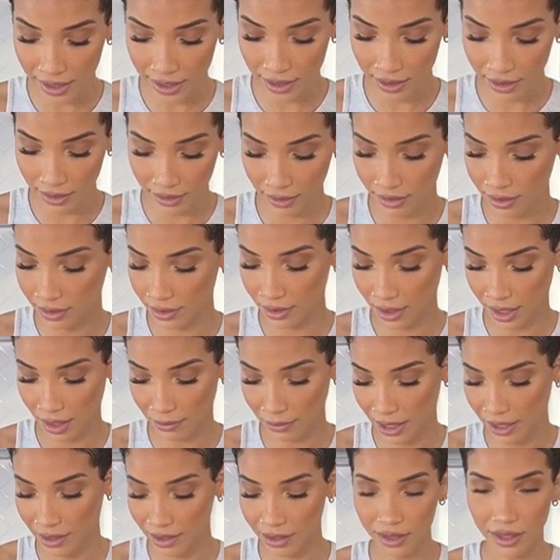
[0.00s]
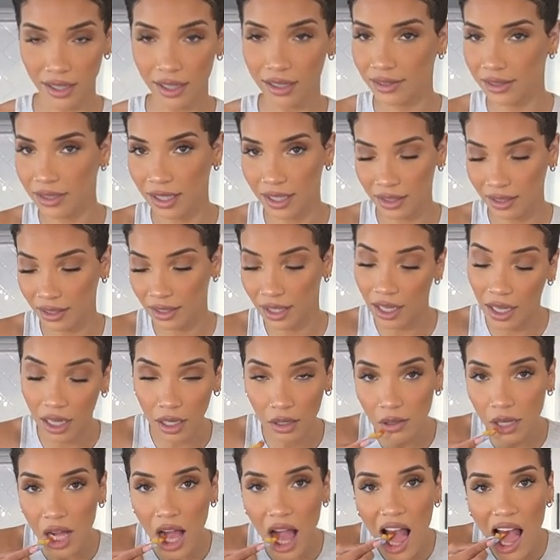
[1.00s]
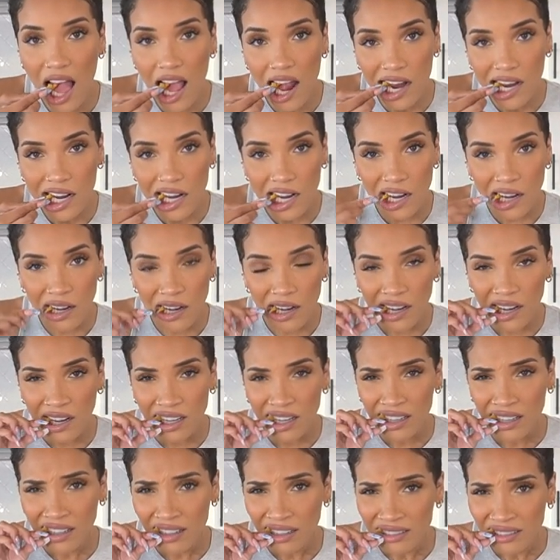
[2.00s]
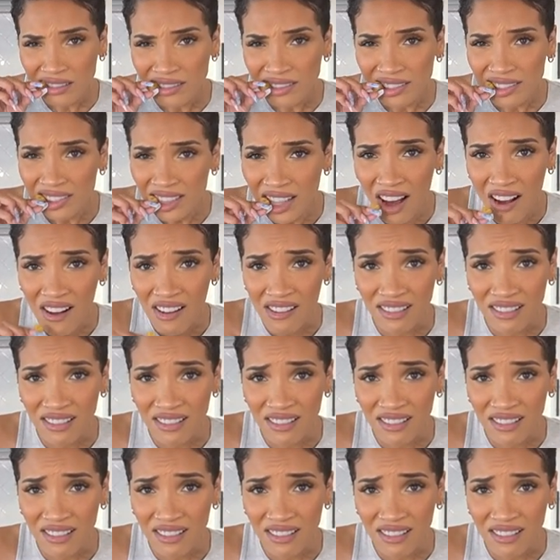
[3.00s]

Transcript: other ones and some of them were kind of like decent.